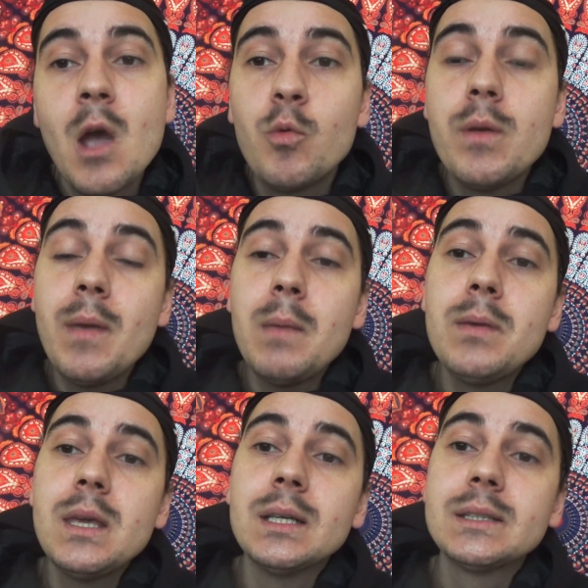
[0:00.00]
we may
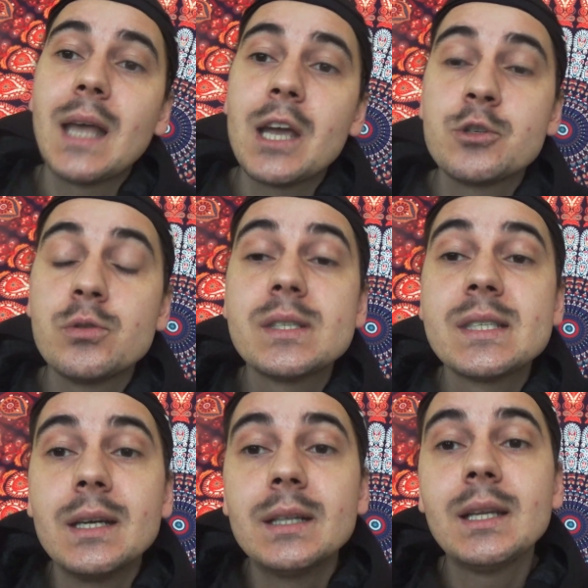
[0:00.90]
be attached to
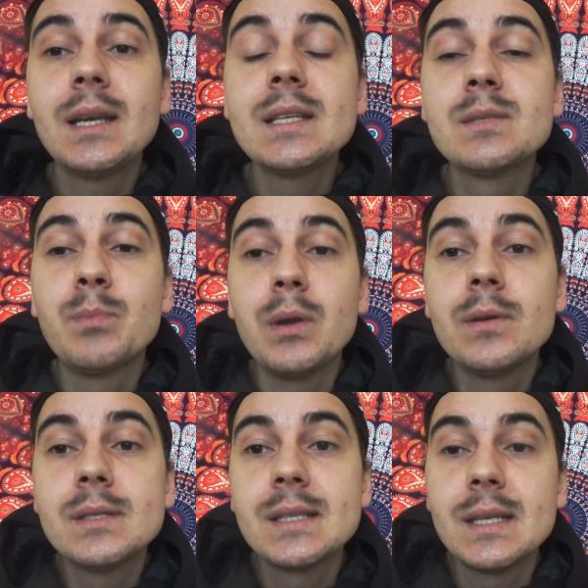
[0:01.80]
certain
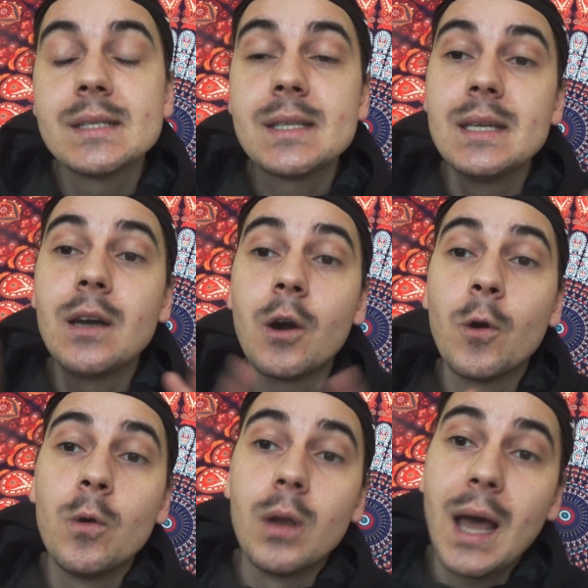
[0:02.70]
experiences in our
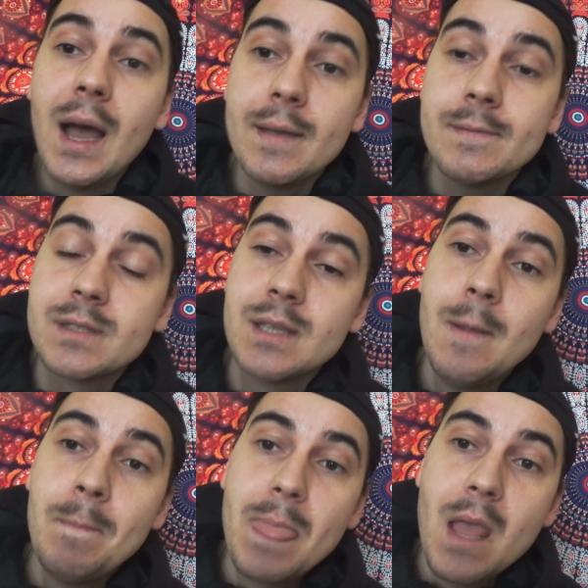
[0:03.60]
own lives
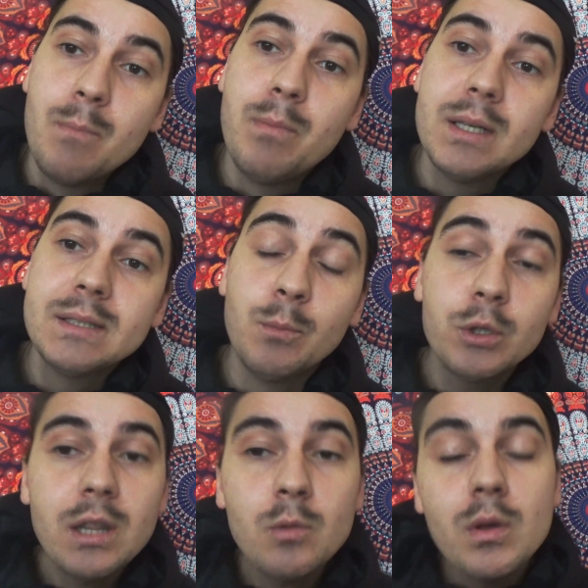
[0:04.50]
but the
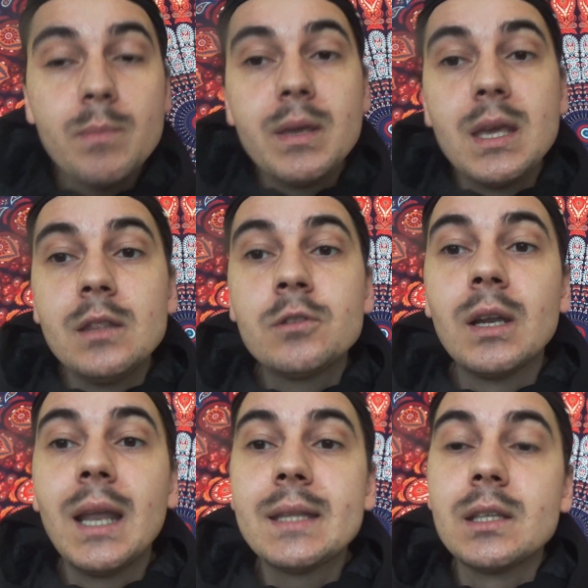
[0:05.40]
more that we begin to
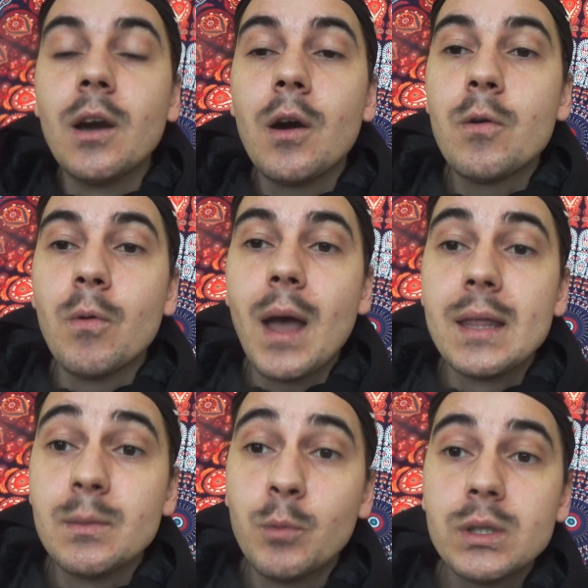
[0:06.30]
let go
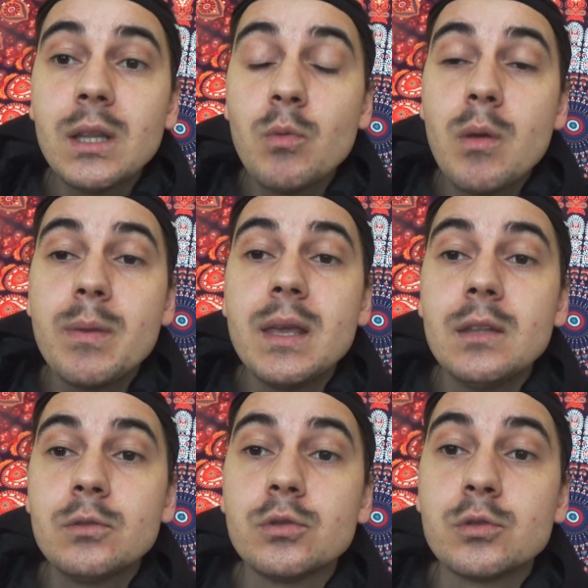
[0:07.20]
and the more that we
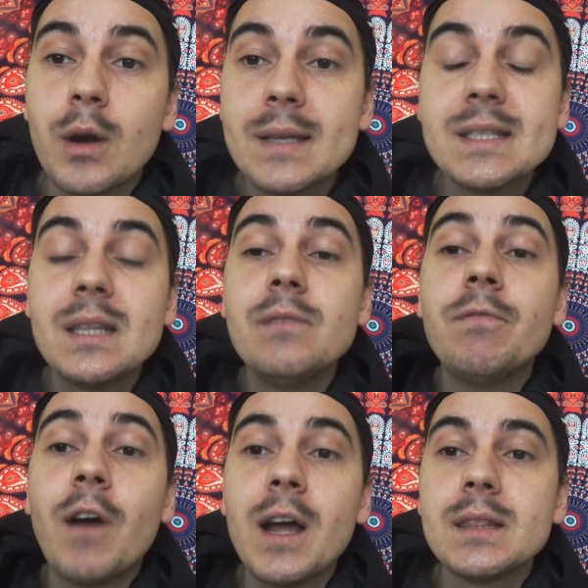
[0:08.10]
begin to trust the
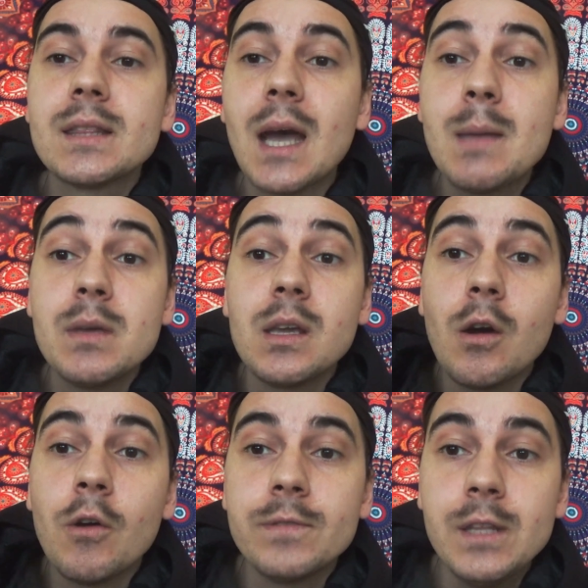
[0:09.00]
divine timing
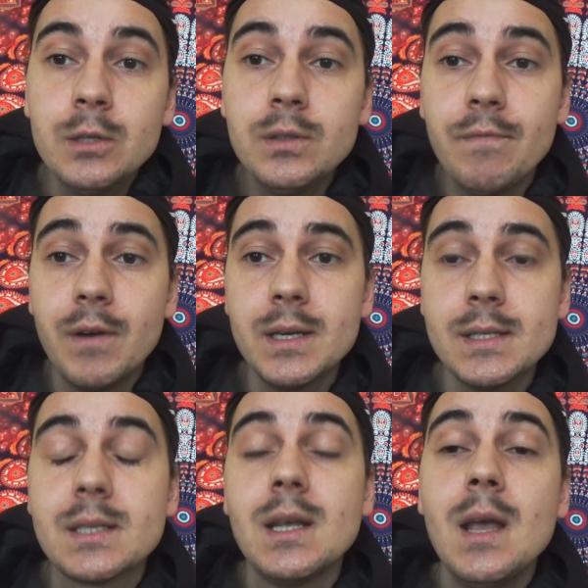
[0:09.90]
of the universe